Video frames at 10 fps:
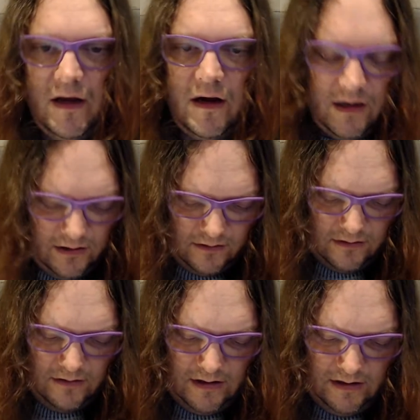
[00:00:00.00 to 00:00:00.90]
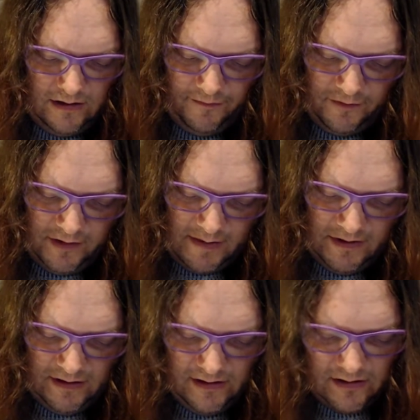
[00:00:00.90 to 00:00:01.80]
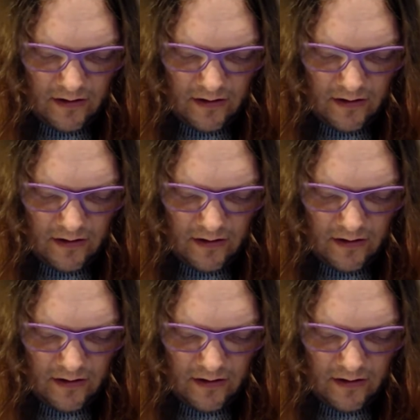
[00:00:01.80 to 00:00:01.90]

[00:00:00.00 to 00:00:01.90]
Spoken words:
I got the full name of this is the